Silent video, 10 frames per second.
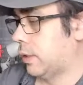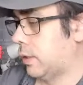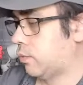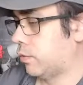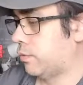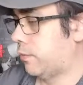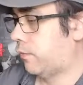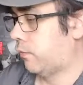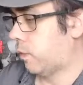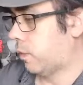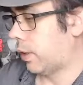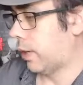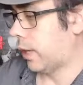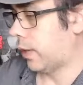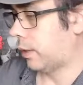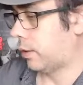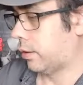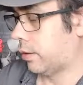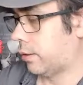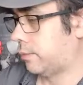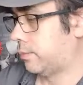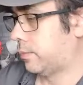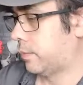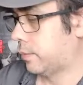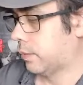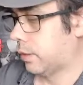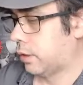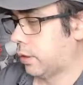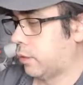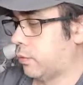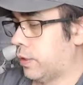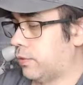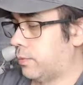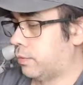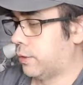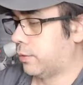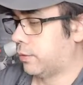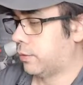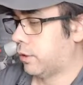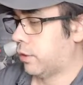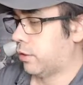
This was before I had a resin printer.